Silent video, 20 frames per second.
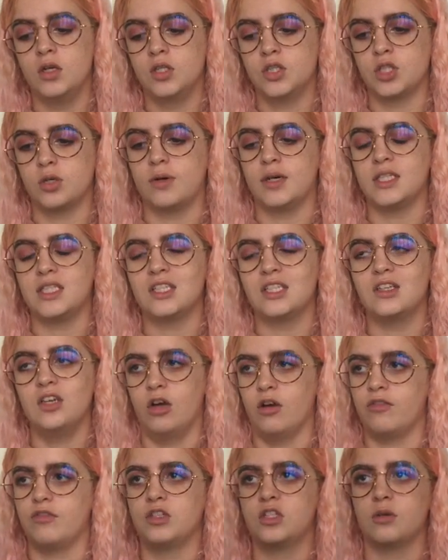so I didn't
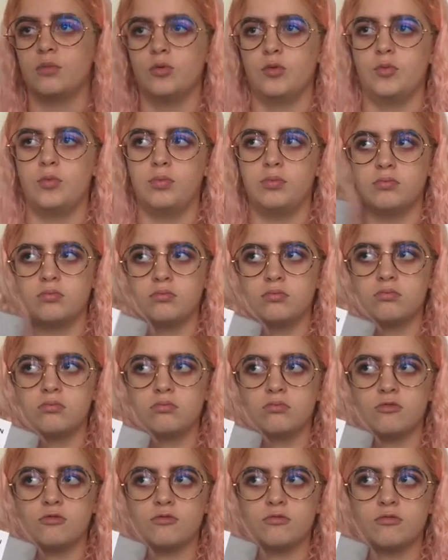know if a double
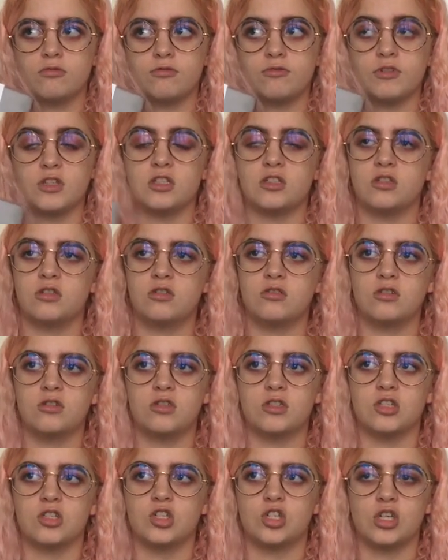
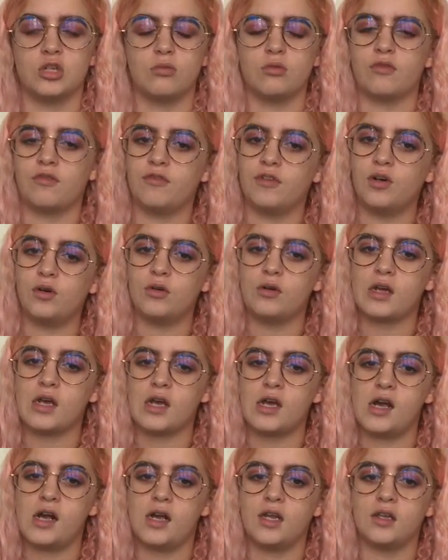fitted sheet would fit on
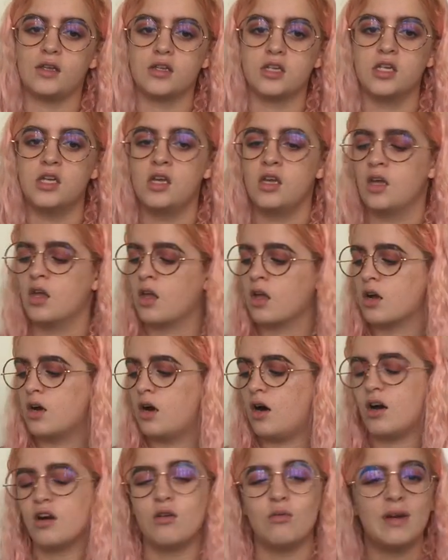it, and
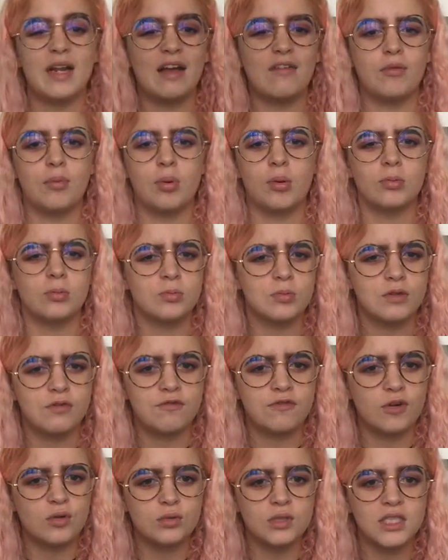I don't really have a problem with
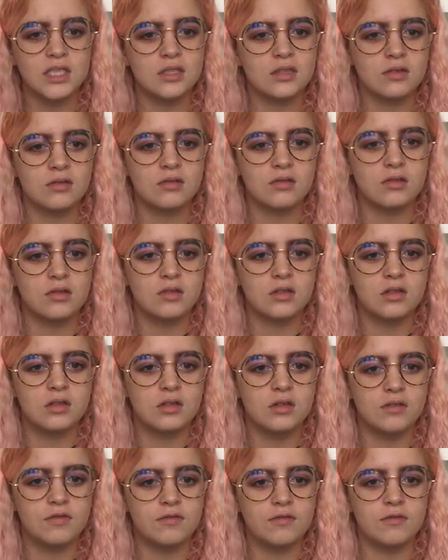folding
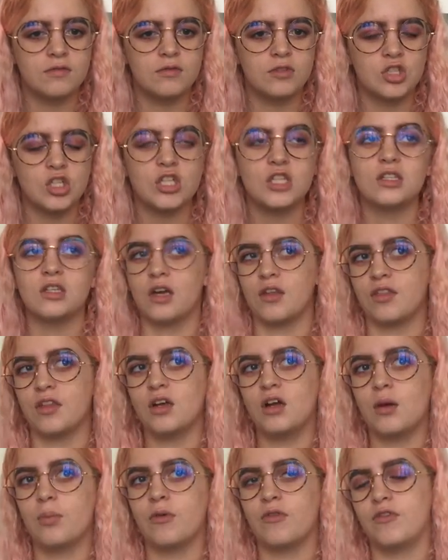the sheets. I
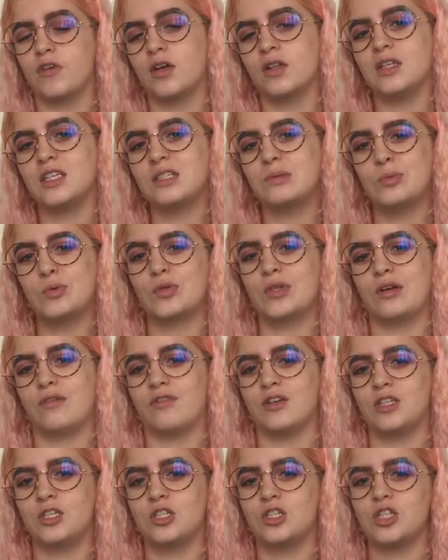think I prefer these more than a
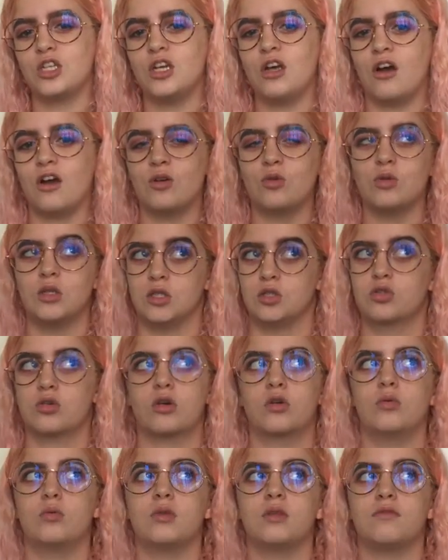fitted sheet. I always
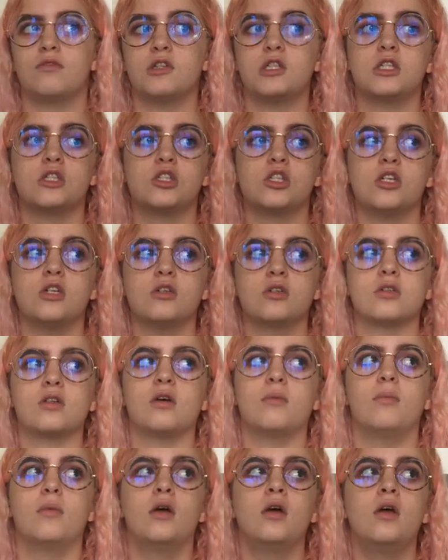struggle with a fitted sheet because
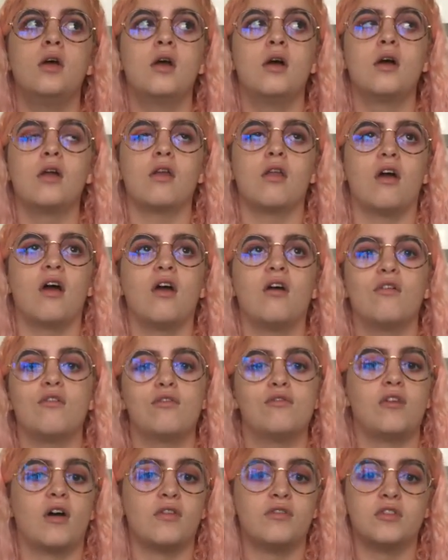I'm like
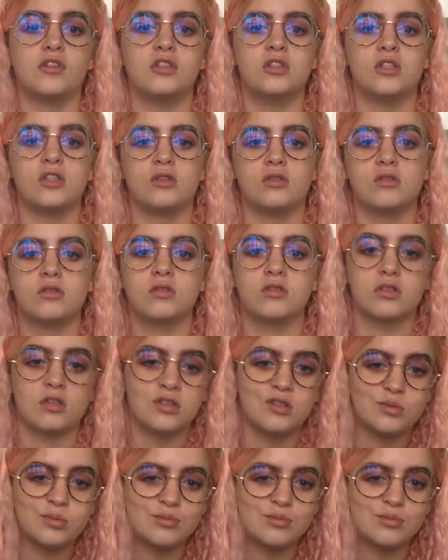5'2", so.